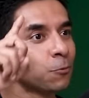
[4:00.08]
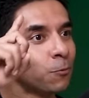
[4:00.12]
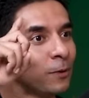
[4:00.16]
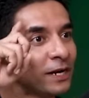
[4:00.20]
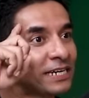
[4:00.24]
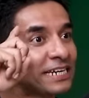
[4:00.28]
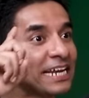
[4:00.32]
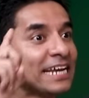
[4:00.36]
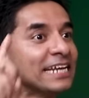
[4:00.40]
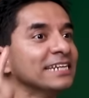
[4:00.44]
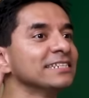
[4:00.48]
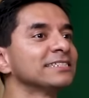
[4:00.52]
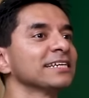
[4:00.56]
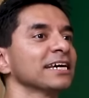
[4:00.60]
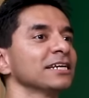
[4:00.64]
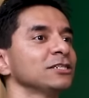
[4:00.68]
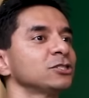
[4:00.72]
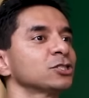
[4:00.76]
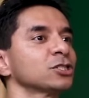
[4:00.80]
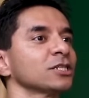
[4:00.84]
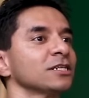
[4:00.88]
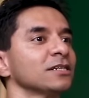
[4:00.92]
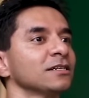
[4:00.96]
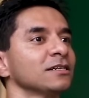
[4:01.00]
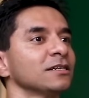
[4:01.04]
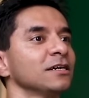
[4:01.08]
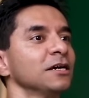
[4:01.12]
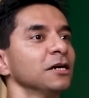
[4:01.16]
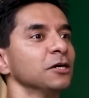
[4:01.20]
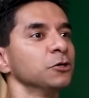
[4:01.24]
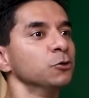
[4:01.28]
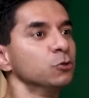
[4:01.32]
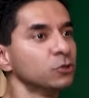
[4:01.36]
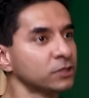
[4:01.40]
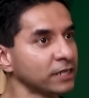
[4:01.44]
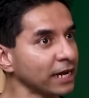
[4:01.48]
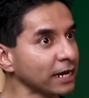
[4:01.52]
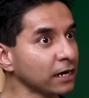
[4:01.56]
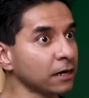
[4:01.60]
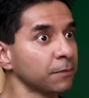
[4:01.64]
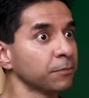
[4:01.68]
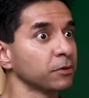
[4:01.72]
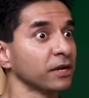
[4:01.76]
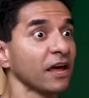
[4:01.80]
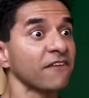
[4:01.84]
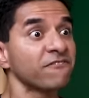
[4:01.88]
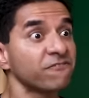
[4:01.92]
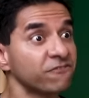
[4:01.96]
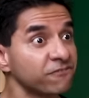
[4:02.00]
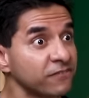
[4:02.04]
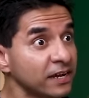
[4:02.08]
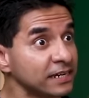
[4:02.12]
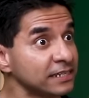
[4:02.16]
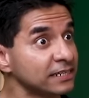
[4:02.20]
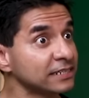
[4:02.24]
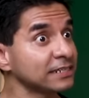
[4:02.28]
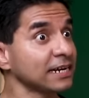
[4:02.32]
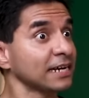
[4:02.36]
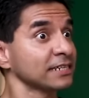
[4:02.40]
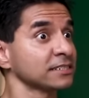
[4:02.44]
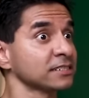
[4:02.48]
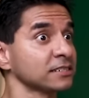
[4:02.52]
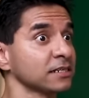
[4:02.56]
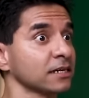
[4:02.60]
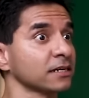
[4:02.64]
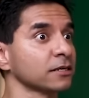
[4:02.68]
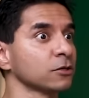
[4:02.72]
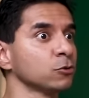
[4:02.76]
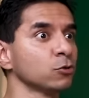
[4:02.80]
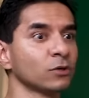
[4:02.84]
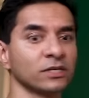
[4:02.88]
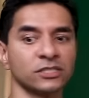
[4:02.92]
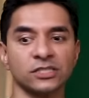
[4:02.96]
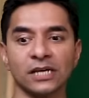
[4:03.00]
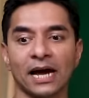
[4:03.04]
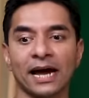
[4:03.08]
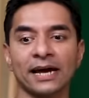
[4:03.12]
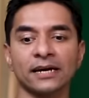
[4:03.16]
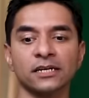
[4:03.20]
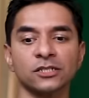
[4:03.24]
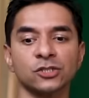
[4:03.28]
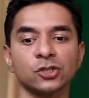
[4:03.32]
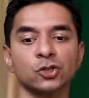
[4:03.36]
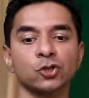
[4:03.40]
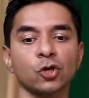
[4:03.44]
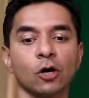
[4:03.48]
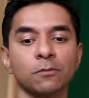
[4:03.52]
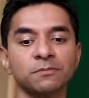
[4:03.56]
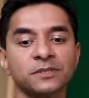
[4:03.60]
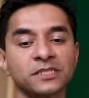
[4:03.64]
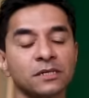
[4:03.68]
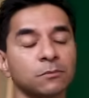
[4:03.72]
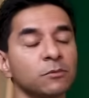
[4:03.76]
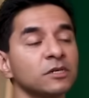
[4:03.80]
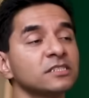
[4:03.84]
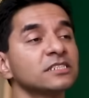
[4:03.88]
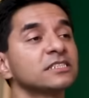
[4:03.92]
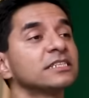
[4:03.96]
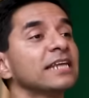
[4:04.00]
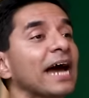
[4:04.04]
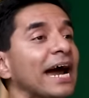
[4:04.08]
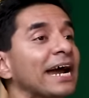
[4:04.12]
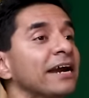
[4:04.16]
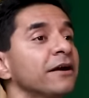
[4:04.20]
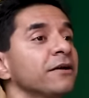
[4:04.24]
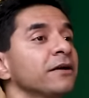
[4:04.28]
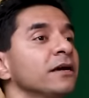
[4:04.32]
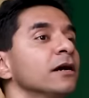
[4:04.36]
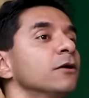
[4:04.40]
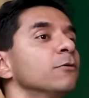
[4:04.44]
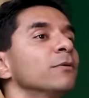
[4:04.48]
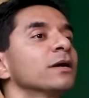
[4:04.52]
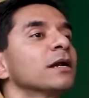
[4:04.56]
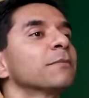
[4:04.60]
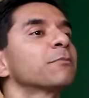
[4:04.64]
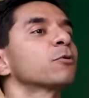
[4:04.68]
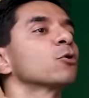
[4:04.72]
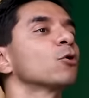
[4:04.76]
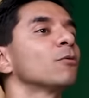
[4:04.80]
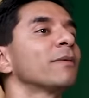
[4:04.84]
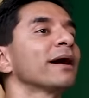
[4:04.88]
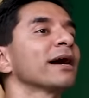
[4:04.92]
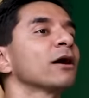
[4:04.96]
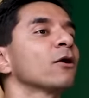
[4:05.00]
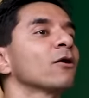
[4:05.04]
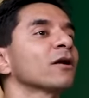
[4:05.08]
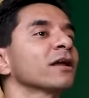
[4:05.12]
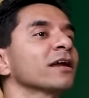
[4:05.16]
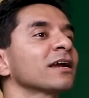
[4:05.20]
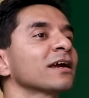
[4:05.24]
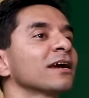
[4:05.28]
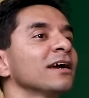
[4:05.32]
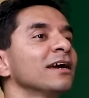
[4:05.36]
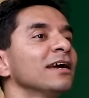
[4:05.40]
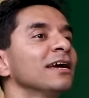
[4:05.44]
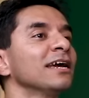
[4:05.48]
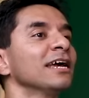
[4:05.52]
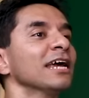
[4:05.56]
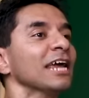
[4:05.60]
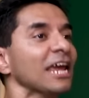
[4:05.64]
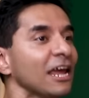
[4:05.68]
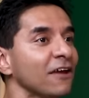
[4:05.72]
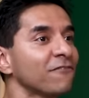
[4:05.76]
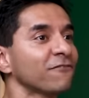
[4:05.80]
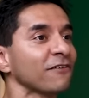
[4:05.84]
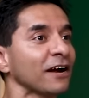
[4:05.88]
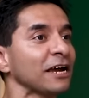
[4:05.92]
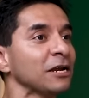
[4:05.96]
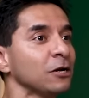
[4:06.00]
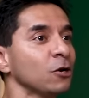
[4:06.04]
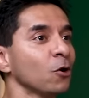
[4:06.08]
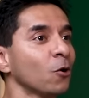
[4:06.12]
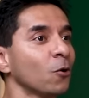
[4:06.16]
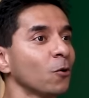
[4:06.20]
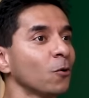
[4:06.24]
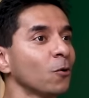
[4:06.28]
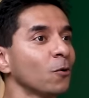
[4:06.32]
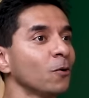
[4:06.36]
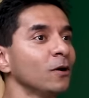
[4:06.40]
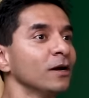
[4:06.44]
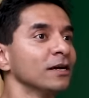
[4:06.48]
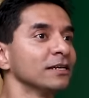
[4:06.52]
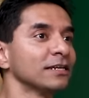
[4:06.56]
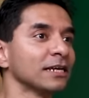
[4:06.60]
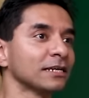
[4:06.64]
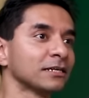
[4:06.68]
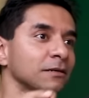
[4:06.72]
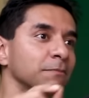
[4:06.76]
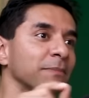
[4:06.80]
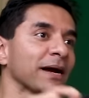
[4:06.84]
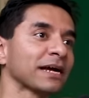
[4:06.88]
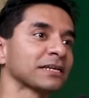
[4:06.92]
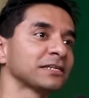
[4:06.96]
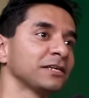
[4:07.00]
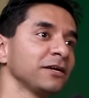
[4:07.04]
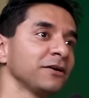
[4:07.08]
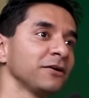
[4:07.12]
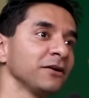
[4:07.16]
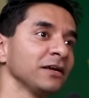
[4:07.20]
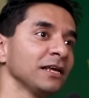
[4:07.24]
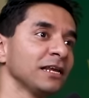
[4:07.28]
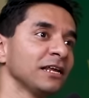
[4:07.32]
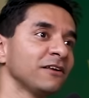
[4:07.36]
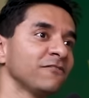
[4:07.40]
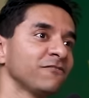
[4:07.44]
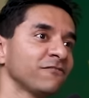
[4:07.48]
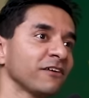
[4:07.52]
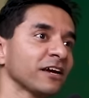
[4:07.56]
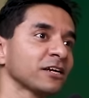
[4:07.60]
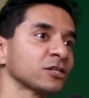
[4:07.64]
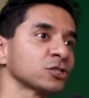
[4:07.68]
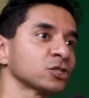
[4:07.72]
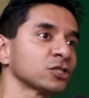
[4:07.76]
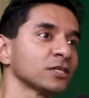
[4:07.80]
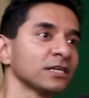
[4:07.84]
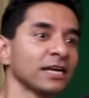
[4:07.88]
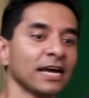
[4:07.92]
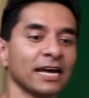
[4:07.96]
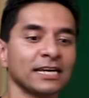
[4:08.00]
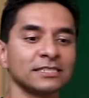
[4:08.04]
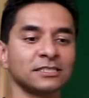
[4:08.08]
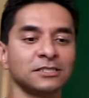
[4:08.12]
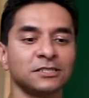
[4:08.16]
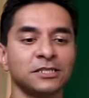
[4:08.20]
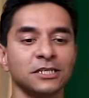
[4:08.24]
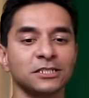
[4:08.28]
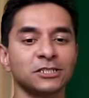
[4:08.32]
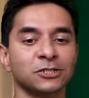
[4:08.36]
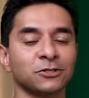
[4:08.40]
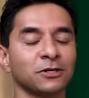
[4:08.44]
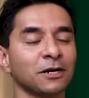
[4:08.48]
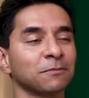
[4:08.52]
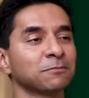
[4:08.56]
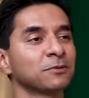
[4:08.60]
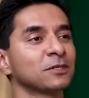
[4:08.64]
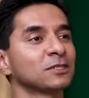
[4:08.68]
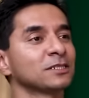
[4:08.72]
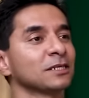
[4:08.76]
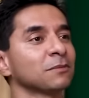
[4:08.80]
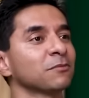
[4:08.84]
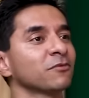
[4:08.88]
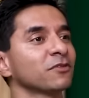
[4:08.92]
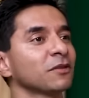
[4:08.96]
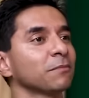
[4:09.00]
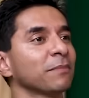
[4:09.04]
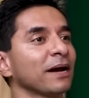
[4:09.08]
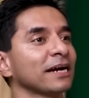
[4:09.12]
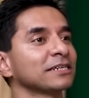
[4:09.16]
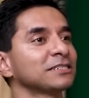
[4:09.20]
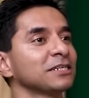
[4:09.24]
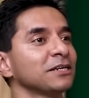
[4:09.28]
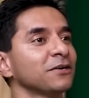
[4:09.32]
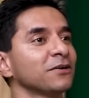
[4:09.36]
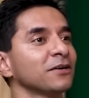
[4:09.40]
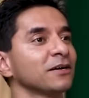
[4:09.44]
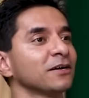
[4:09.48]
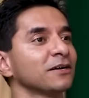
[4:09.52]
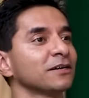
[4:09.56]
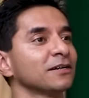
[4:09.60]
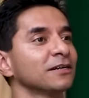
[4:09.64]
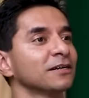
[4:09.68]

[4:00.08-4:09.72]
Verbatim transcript: with intention. You take up that, fantastic. I can stop someone's diarrhea with a probiotic if I know that the bacterial infection has disrupted some of the bacteria.